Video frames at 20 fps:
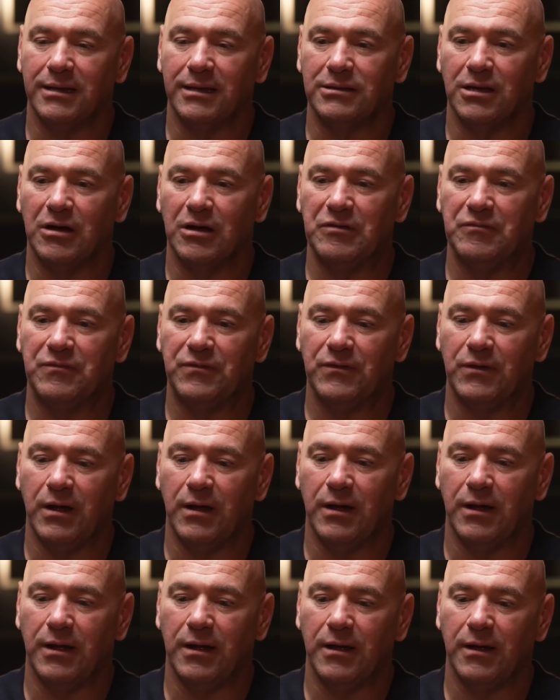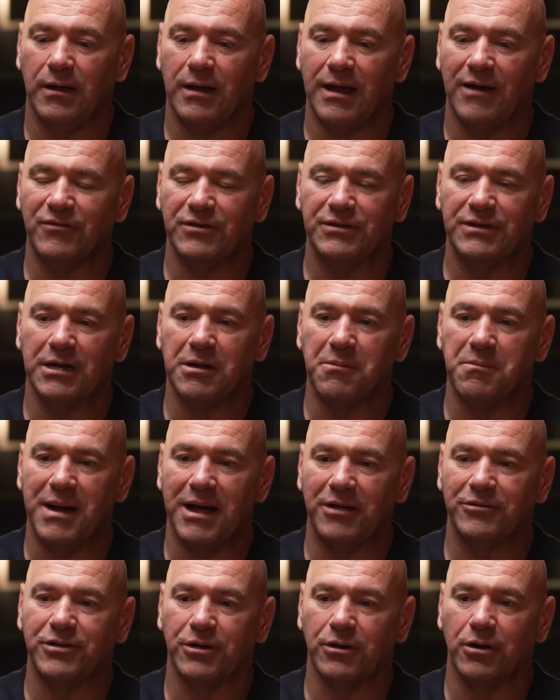However, he also delivered a
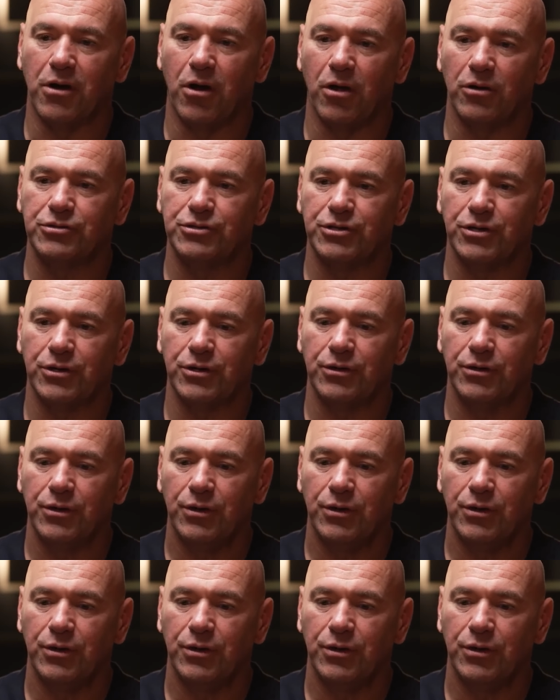dramatic 6th-round